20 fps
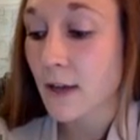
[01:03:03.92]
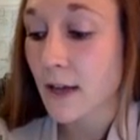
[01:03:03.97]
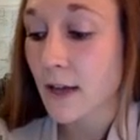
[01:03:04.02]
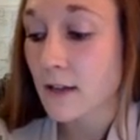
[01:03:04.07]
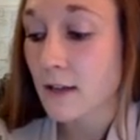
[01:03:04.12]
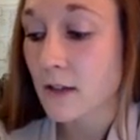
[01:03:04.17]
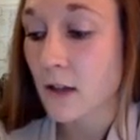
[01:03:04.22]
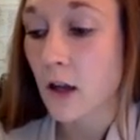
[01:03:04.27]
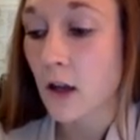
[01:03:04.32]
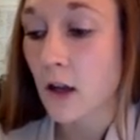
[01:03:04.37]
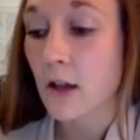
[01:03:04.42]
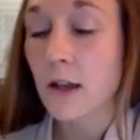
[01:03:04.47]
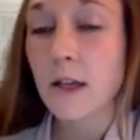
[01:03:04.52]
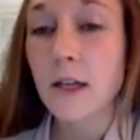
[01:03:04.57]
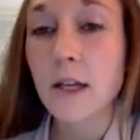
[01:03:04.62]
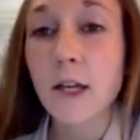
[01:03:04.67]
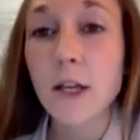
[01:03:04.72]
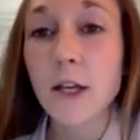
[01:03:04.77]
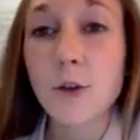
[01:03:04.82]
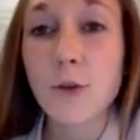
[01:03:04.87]
gas law,
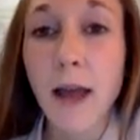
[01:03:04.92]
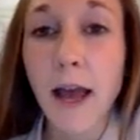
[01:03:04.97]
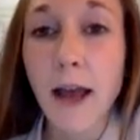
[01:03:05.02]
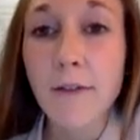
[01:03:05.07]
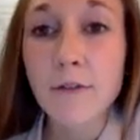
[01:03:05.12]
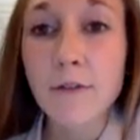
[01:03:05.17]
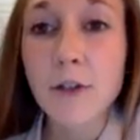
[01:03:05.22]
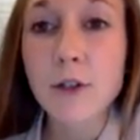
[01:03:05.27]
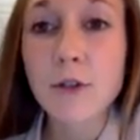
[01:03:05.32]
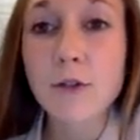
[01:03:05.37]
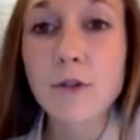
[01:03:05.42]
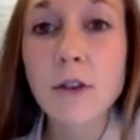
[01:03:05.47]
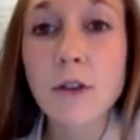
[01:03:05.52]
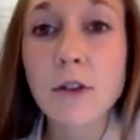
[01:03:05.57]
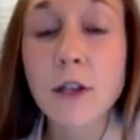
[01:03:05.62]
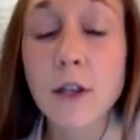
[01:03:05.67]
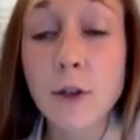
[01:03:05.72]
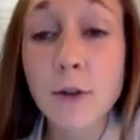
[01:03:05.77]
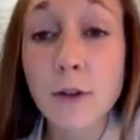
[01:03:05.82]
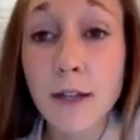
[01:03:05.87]
you have to use
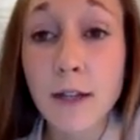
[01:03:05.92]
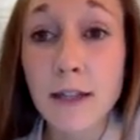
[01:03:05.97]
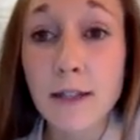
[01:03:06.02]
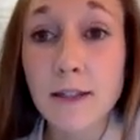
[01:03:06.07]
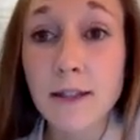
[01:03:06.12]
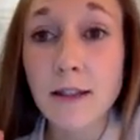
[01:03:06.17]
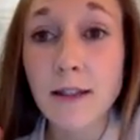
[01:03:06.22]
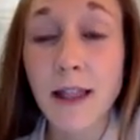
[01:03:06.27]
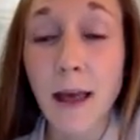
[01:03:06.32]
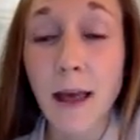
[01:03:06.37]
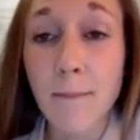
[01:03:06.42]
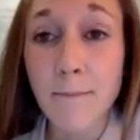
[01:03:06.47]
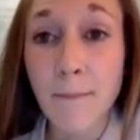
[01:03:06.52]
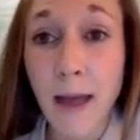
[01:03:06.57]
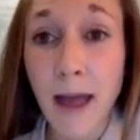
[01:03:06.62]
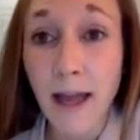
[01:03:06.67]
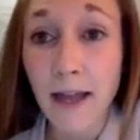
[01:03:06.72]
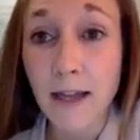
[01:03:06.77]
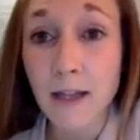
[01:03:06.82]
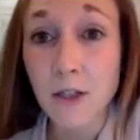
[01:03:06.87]
the units that
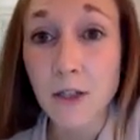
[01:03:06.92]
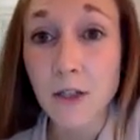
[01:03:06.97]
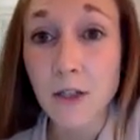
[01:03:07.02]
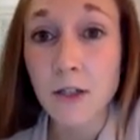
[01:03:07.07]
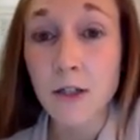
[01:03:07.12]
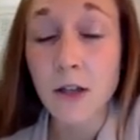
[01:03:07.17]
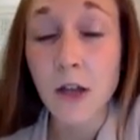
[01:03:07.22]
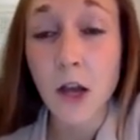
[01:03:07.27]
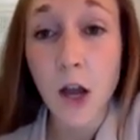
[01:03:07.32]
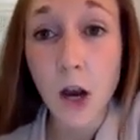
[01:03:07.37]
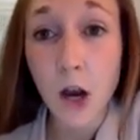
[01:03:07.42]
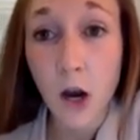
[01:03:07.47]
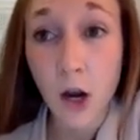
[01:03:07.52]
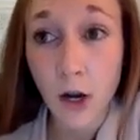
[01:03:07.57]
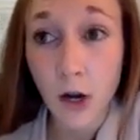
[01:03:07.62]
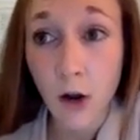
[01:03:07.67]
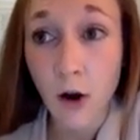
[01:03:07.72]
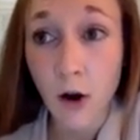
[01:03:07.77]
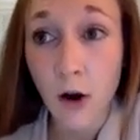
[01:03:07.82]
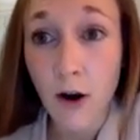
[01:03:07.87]
match
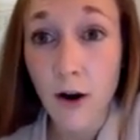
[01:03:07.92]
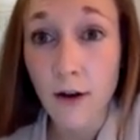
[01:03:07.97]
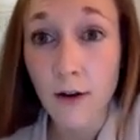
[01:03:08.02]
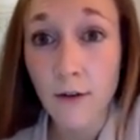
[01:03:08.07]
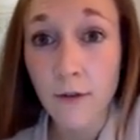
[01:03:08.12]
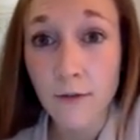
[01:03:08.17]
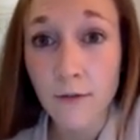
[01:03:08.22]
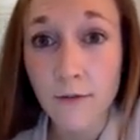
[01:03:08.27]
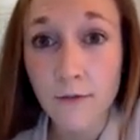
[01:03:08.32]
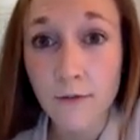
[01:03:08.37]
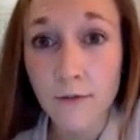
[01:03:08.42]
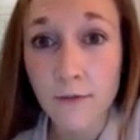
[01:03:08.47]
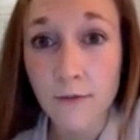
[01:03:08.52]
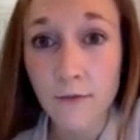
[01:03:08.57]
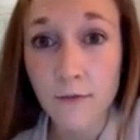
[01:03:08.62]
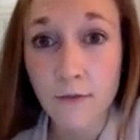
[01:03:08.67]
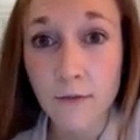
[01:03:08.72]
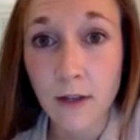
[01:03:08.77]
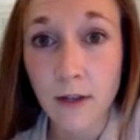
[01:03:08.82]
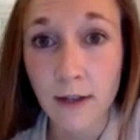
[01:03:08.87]
on R,
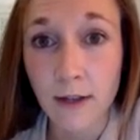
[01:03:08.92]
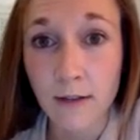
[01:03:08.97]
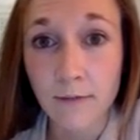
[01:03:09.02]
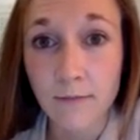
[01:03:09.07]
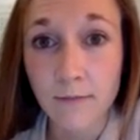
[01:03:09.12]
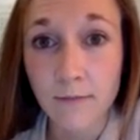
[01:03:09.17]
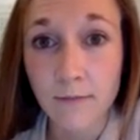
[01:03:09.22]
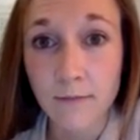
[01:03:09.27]
okay?